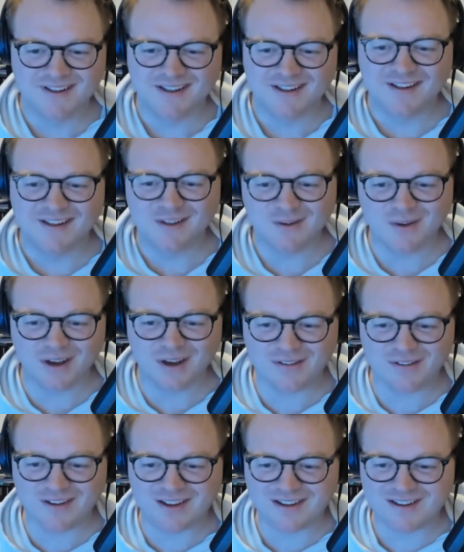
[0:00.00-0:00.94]
You have
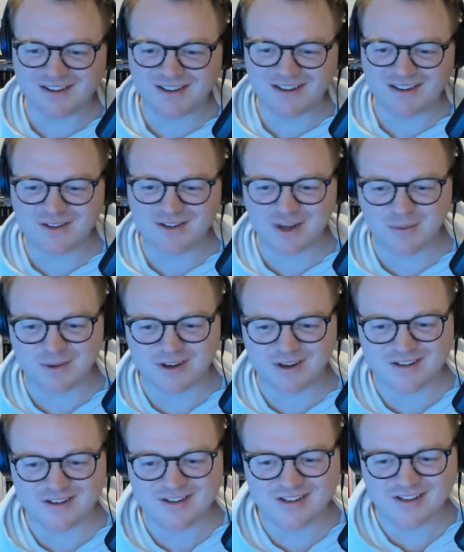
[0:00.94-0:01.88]
a top 8
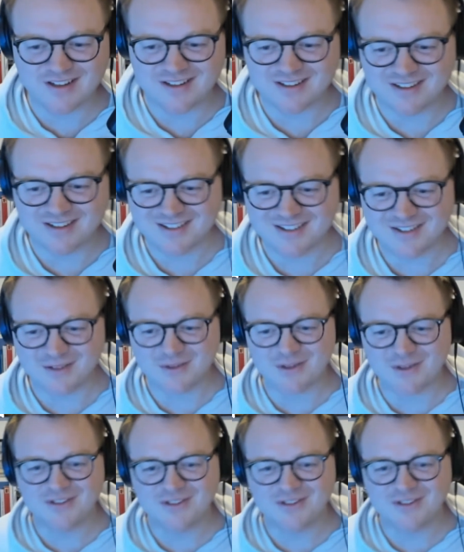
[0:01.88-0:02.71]
in sealed, don't you?